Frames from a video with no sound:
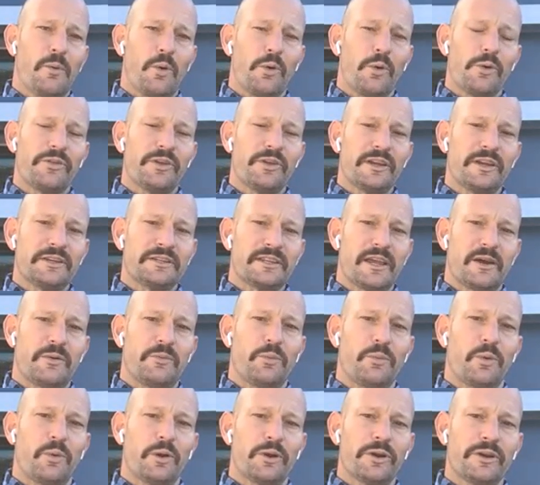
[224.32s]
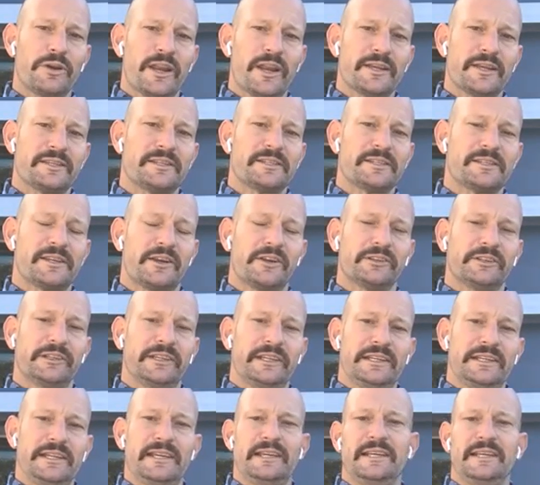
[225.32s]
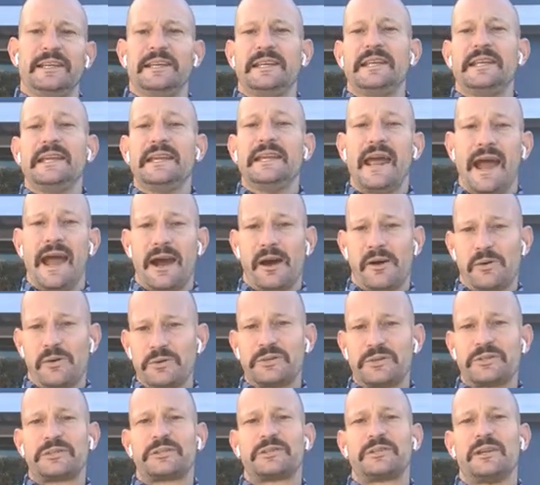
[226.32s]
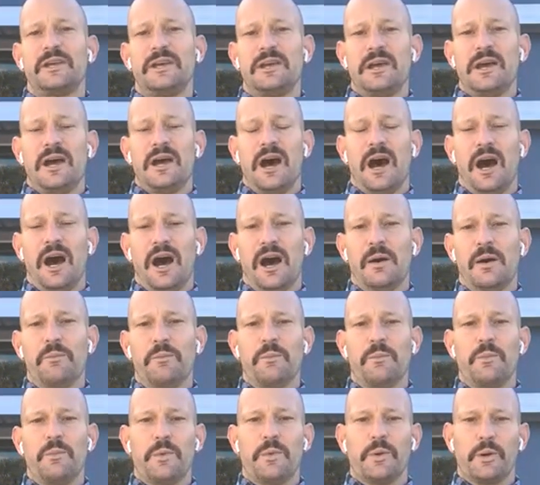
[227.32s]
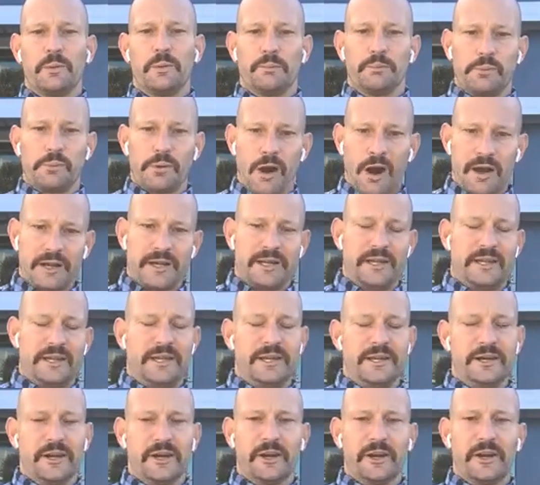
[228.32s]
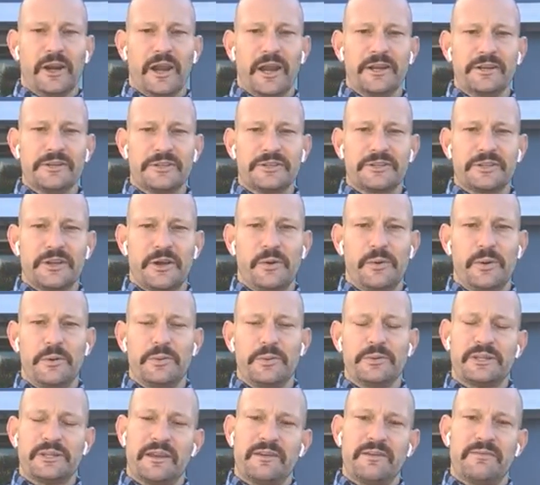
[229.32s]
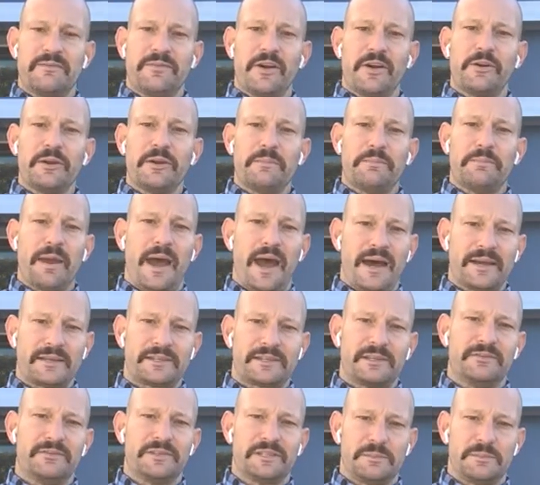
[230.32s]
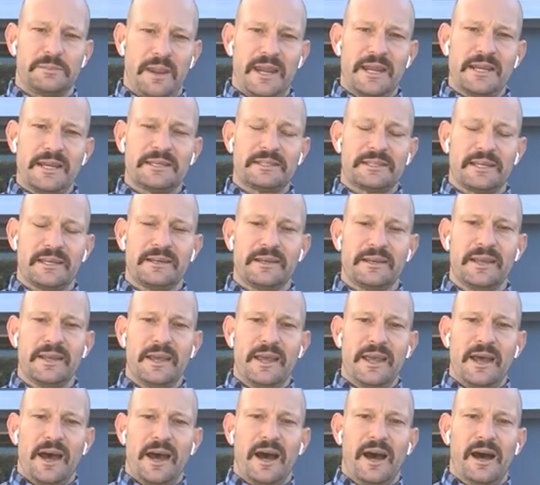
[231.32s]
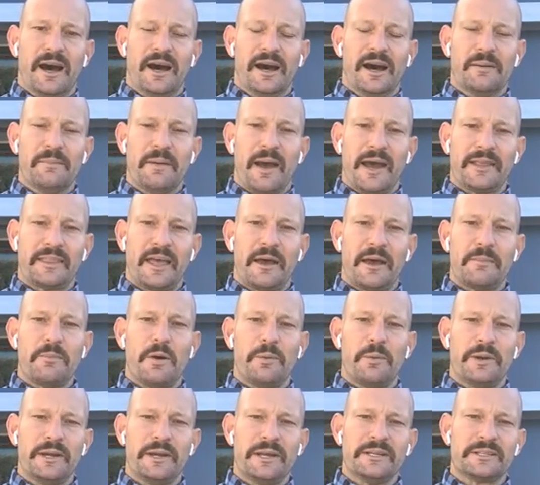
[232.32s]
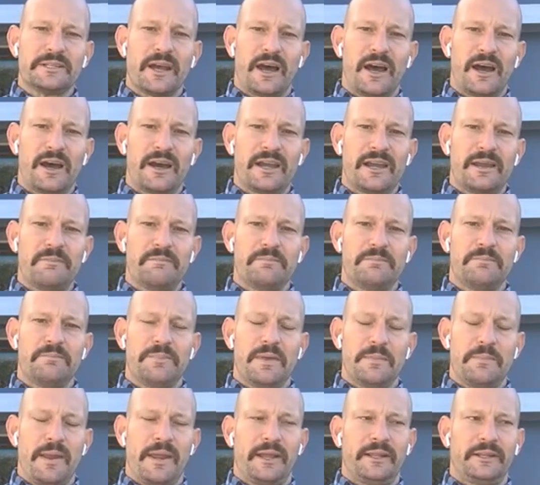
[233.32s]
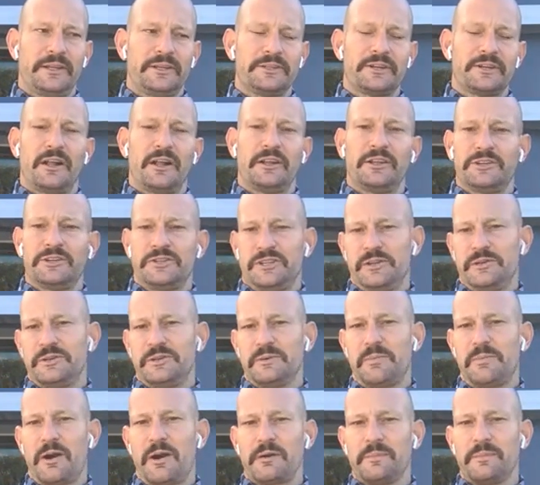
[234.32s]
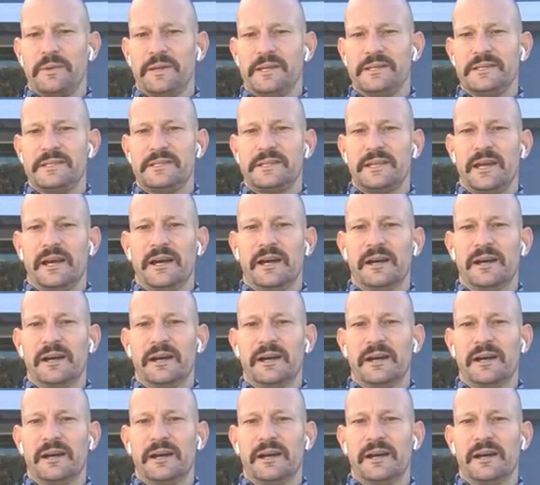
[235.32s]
or things that weren't necessarily needed in-house, were brought here. And so it was a very passive space. And at that moment in time, the paleontology department